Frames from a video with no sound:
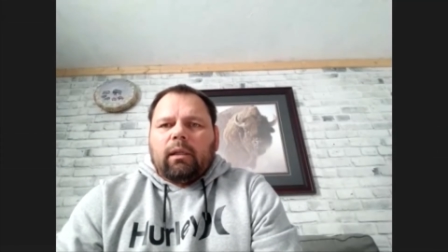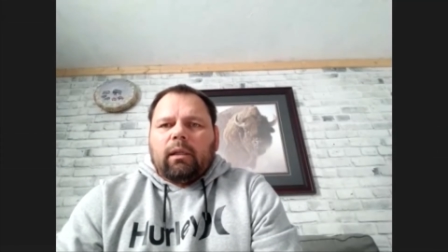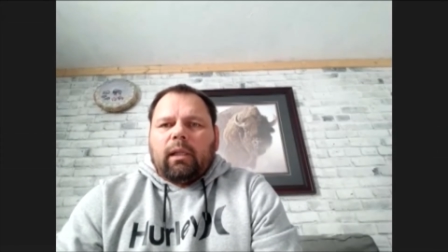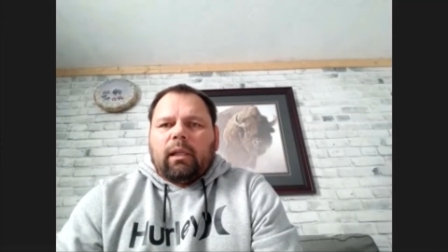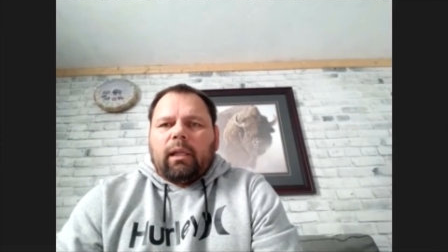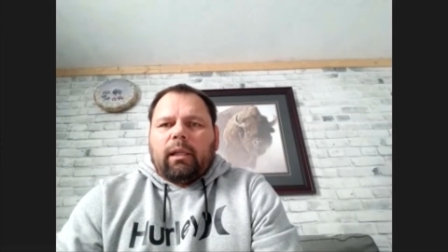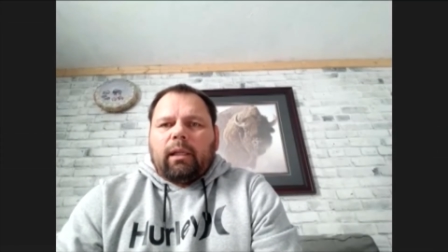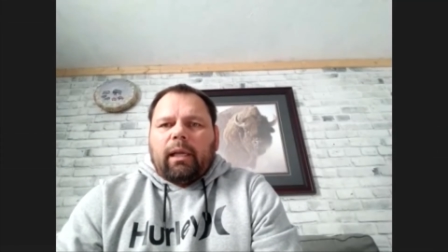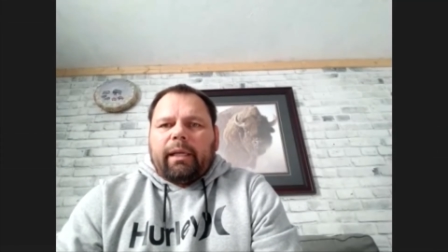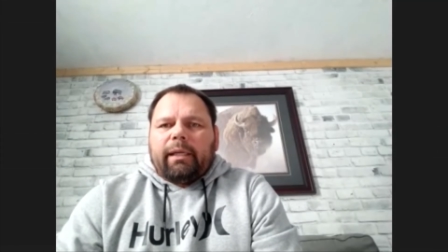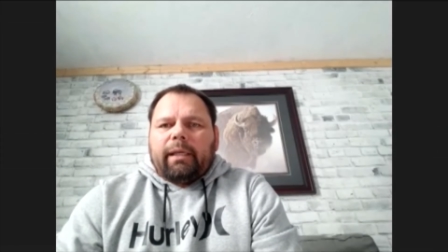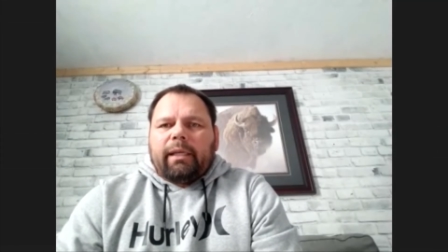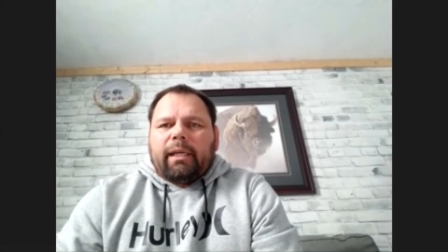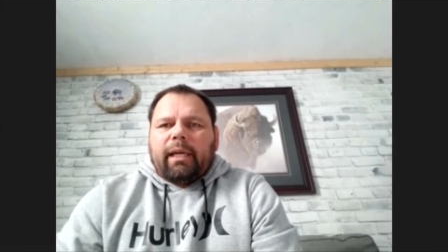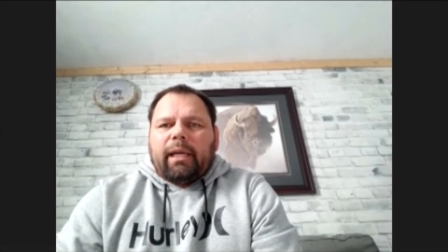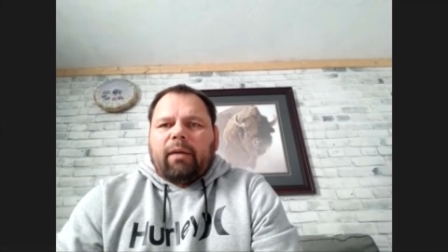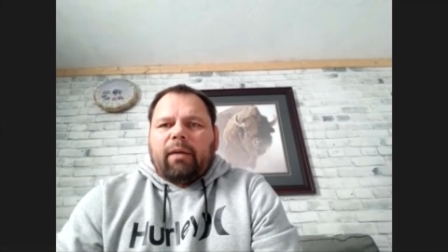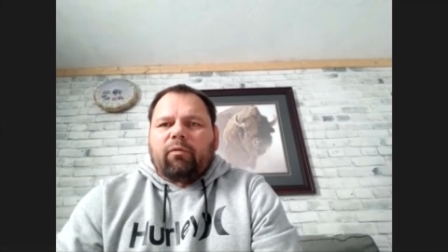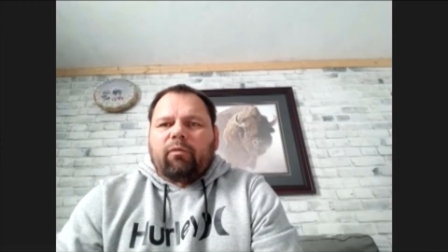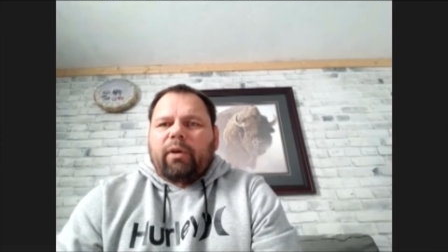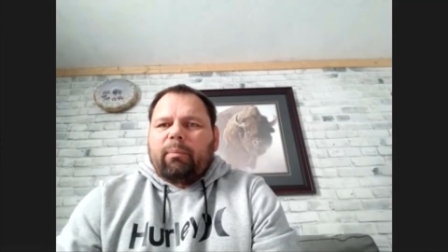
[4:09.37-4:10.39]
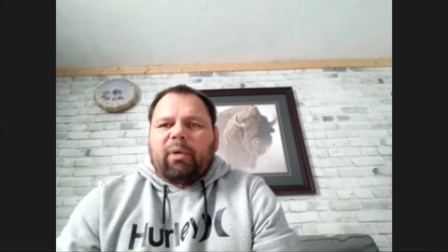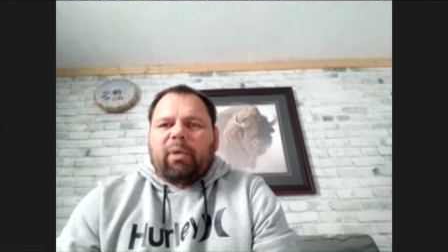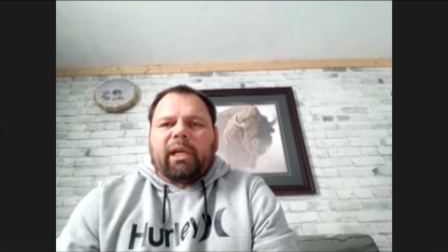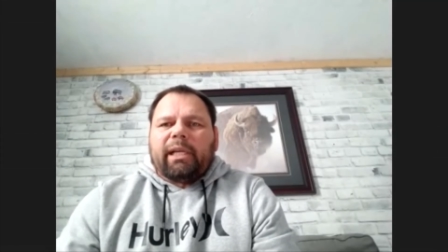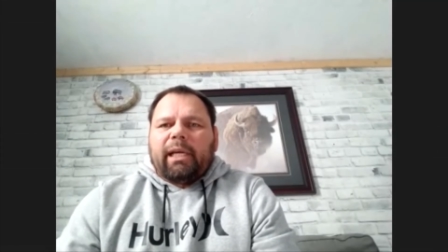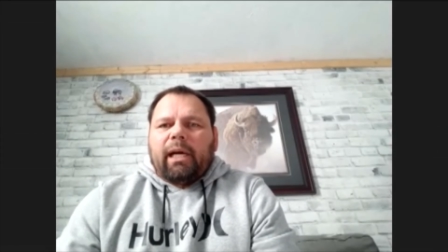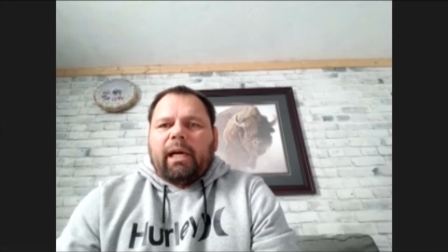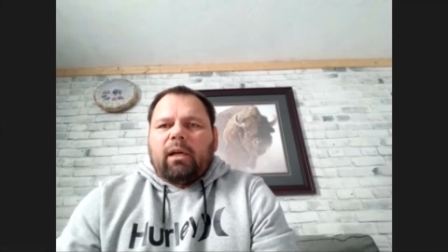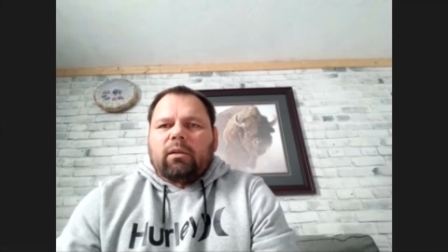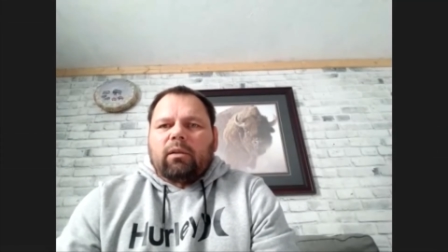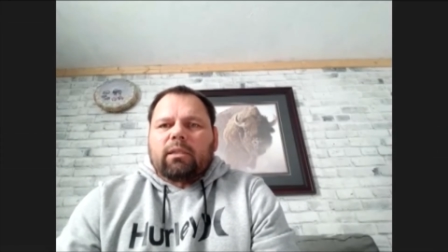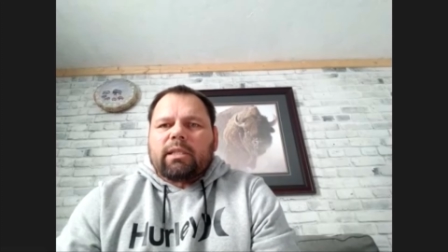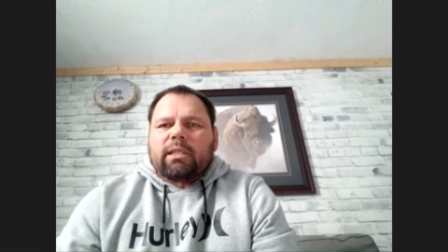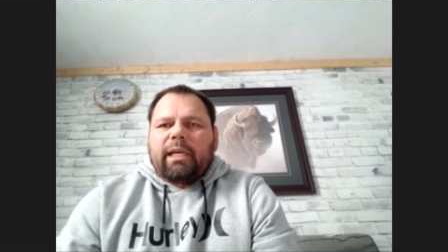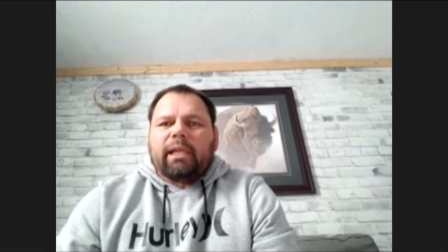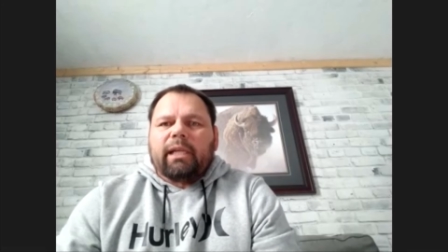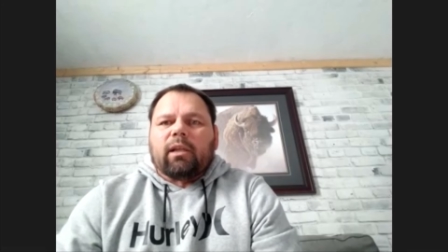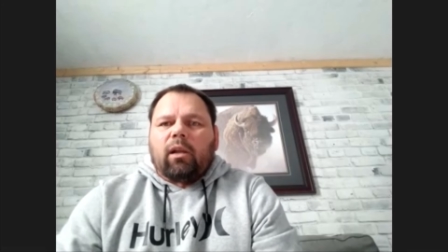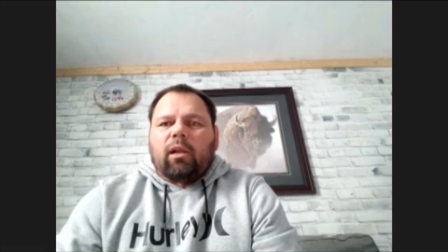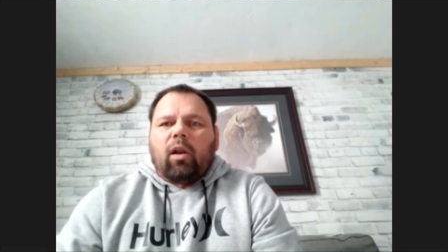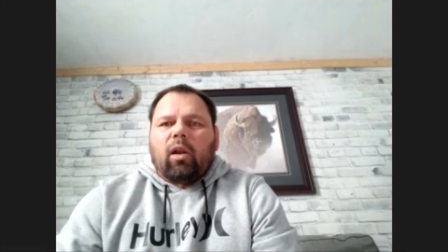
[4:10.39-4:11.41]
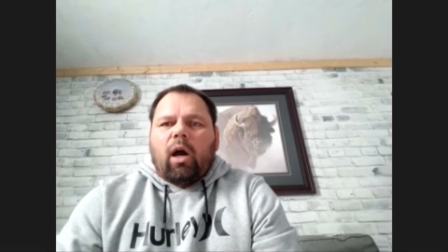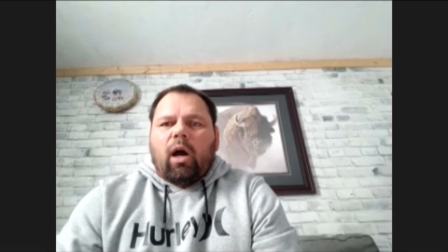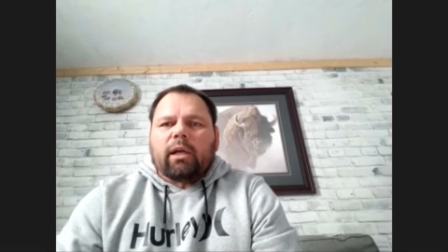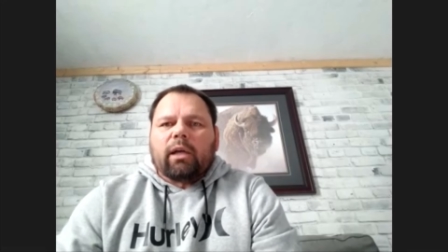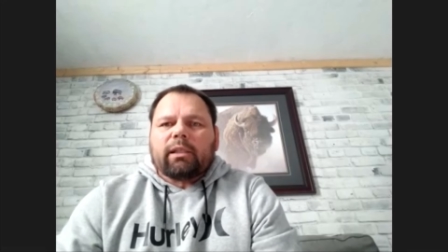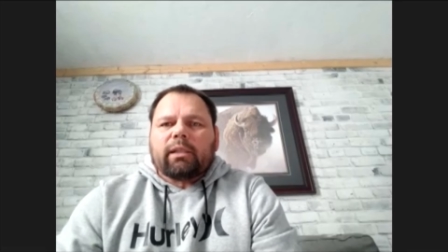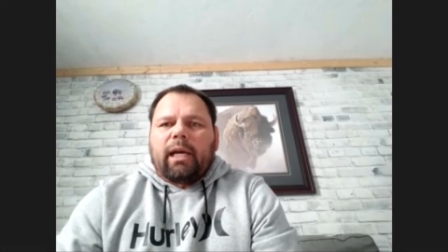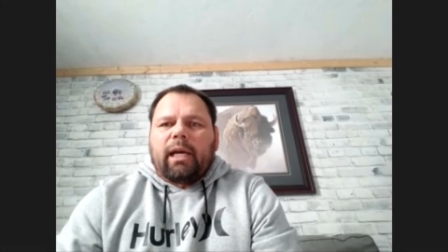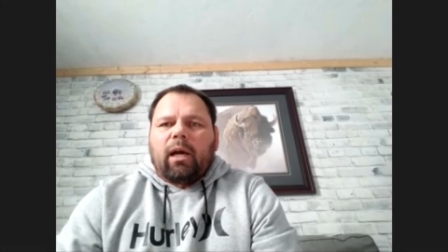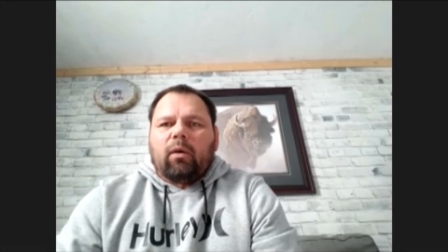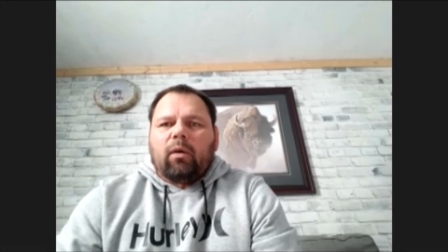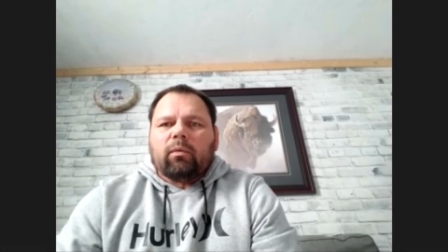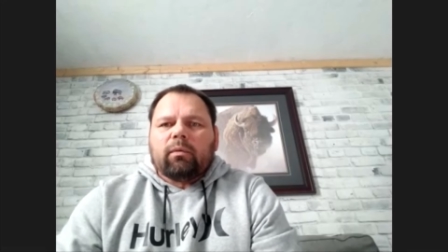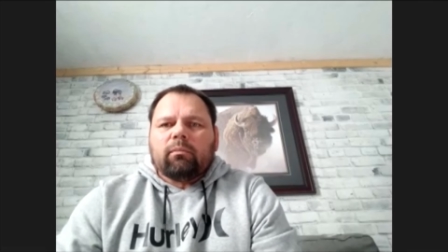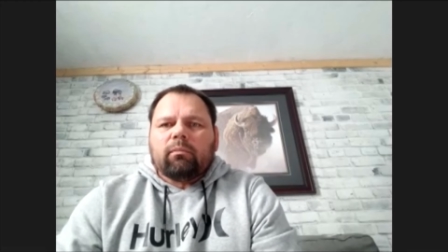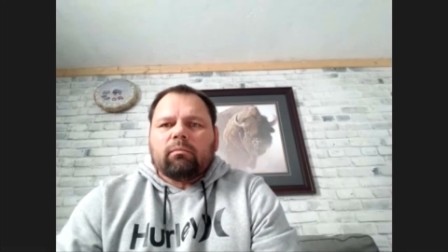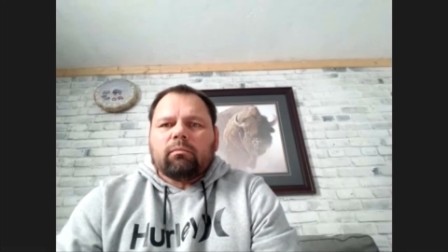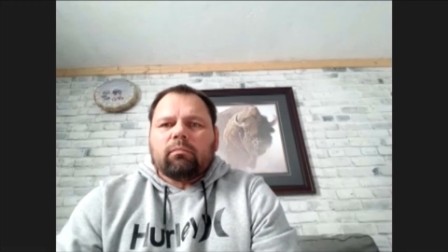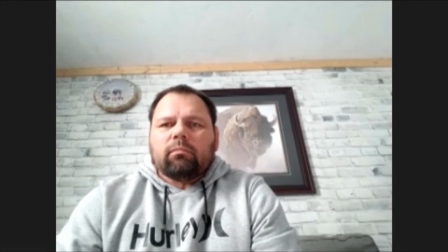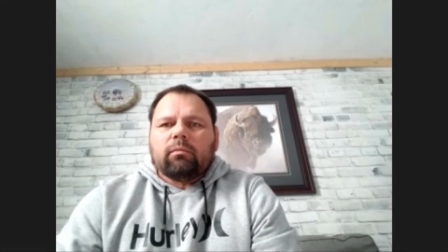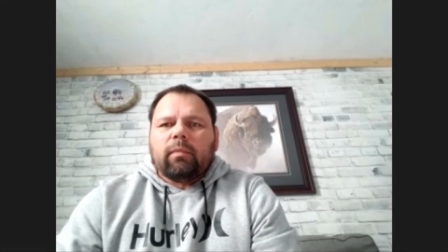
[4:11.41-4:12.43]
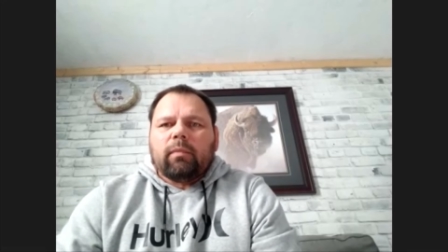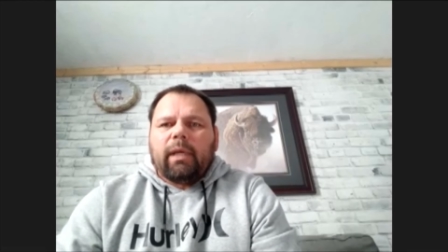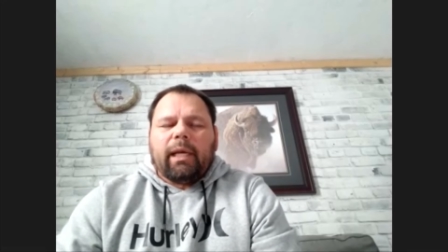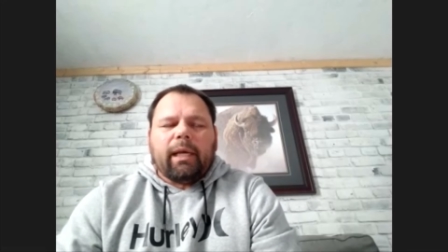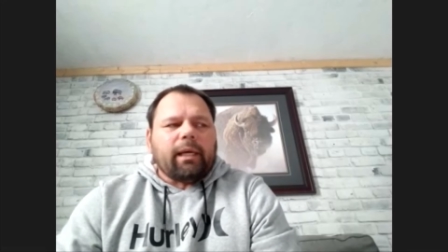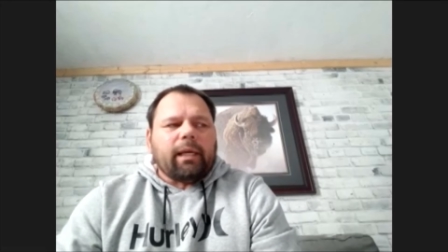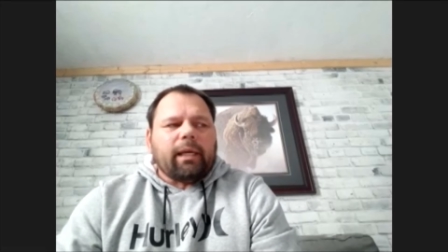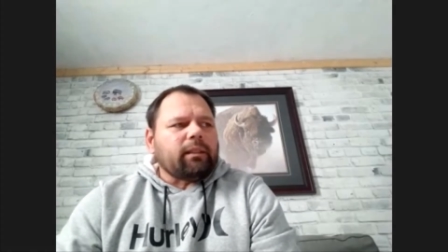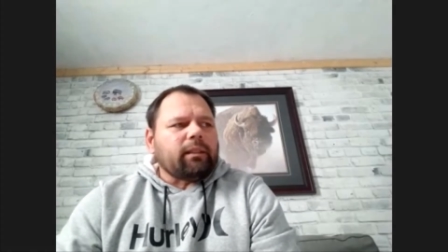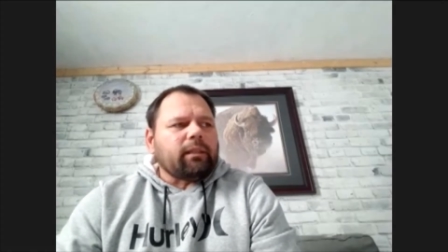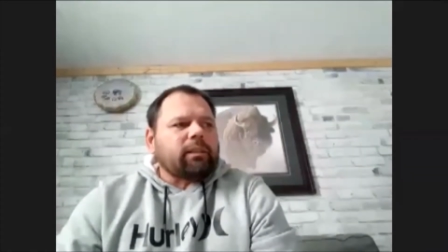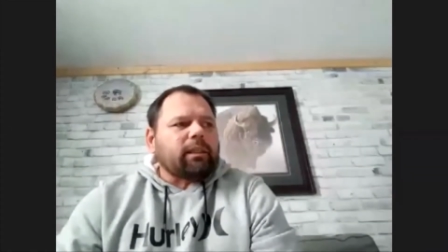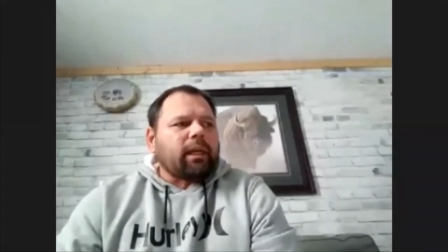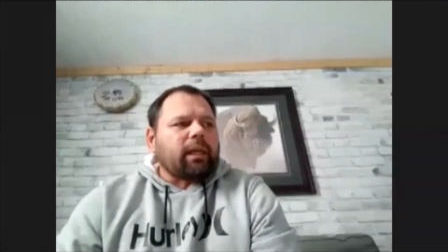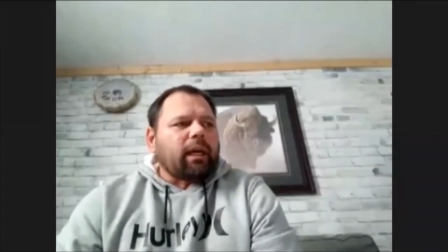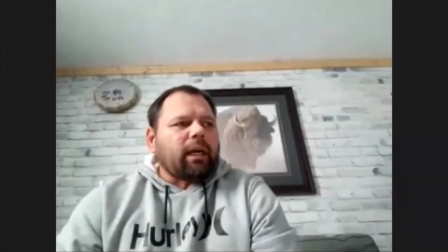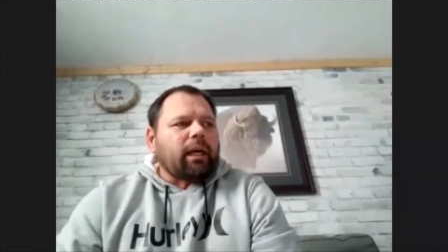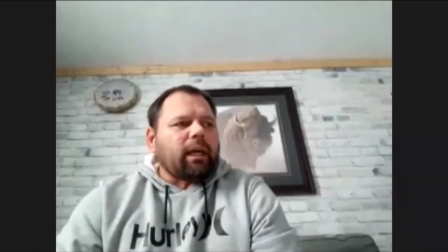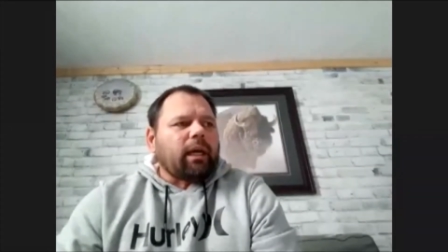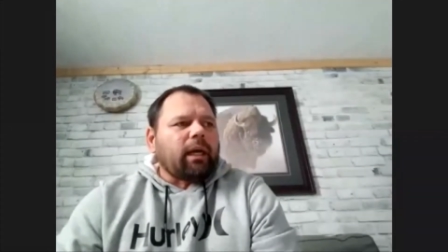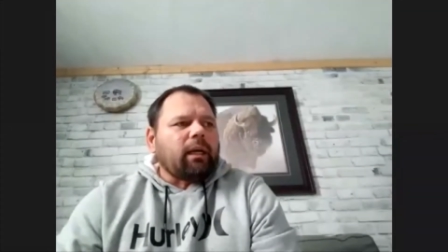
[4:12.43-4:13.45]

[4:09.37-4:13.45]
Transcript: like everybody else in the lockdown, and uh,